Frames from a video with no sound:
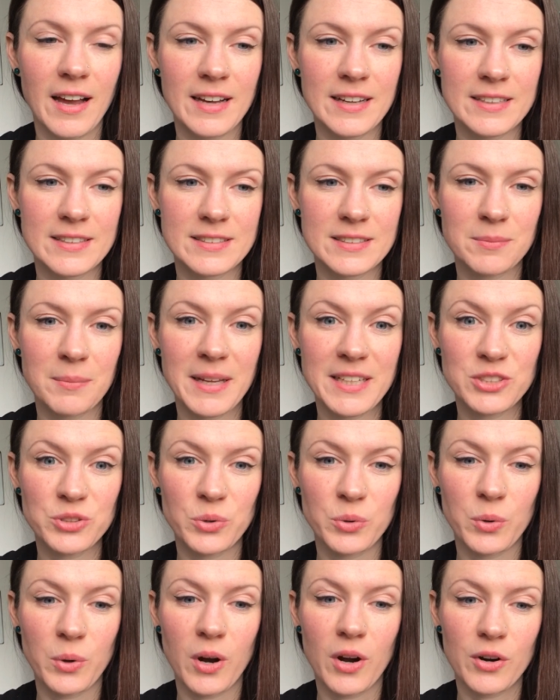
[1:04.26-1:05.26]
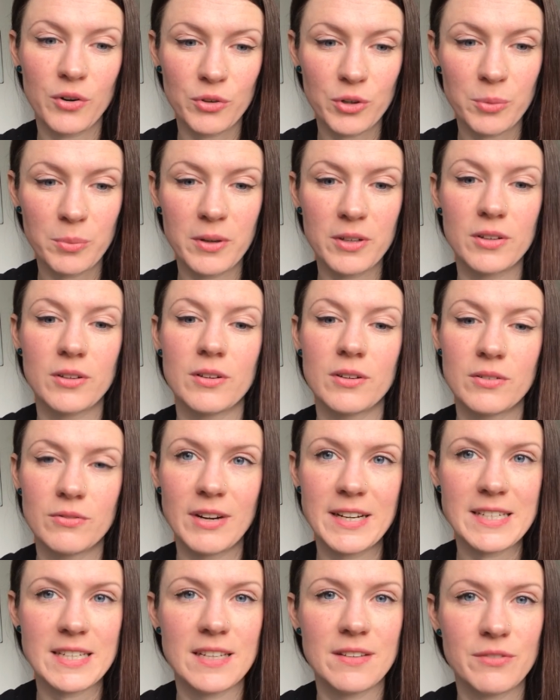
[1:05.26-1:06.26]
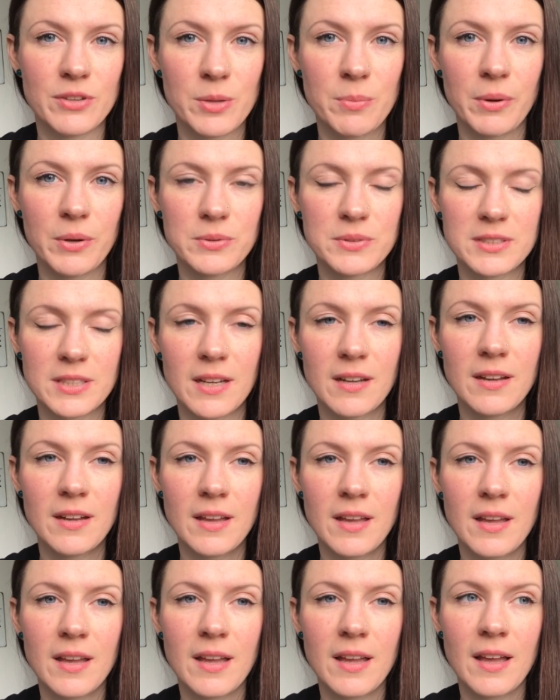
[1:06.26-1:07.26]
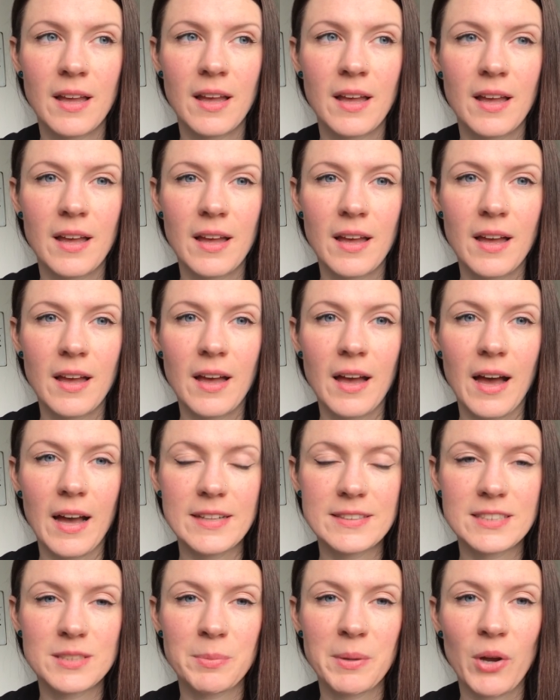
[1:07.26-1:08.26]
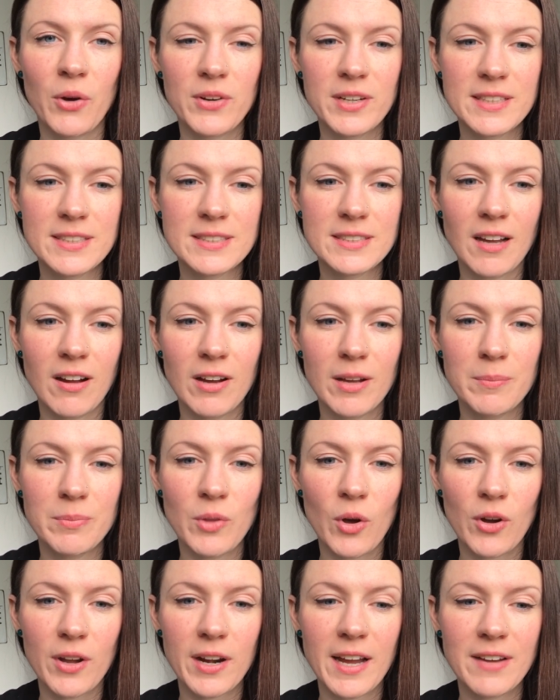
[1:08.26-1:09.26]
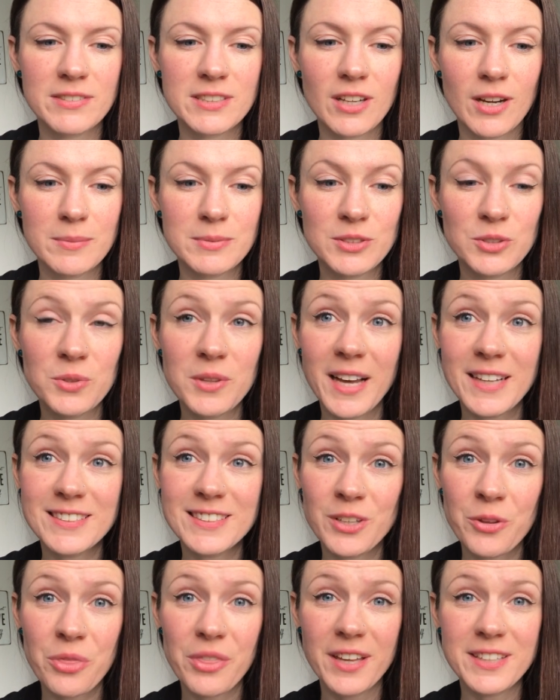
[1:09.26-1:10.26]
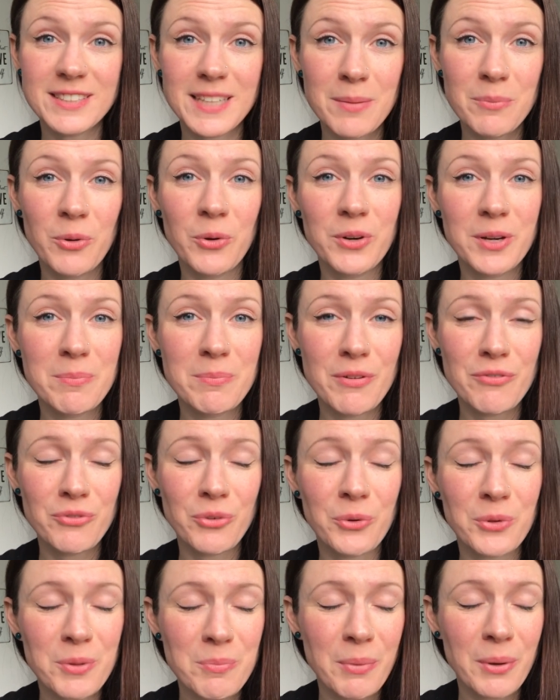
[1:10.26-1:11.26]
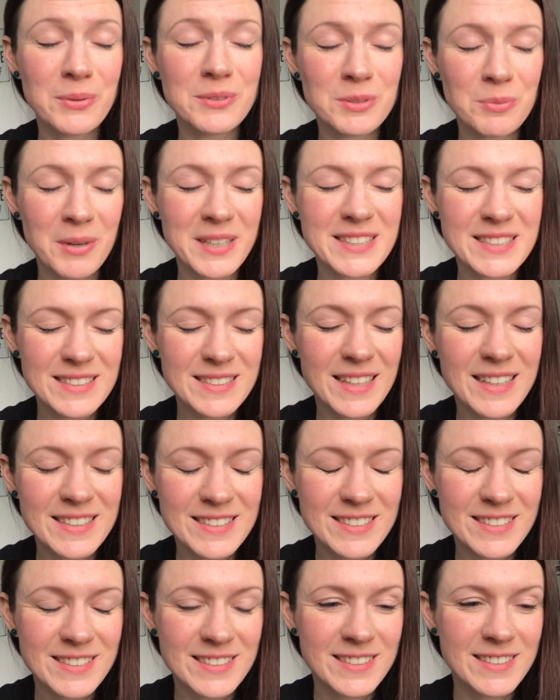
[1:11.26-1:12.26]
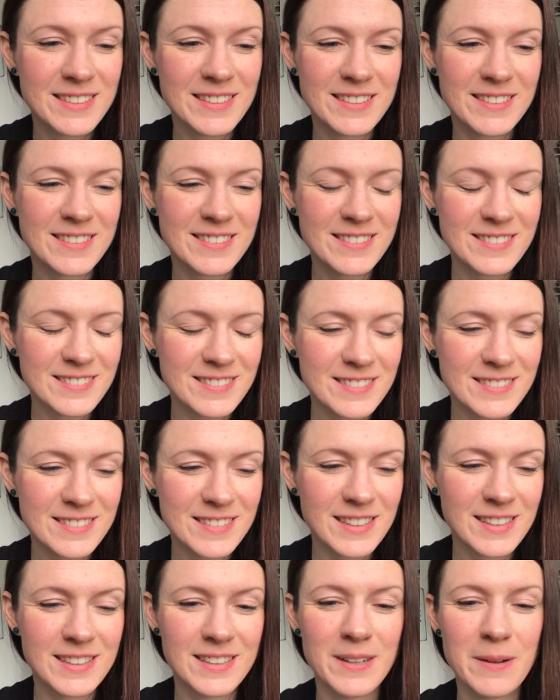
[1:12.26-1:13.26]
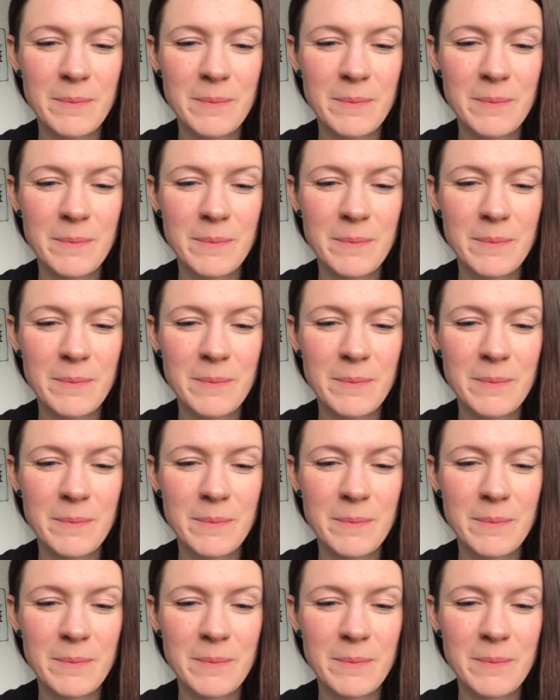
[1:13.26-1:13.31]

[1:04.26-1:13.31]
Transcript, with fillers: and make sure our group are ready for the poster. And to be honest, I'm not going to have time to do that until Thursday morning before the poster presentation. Oh,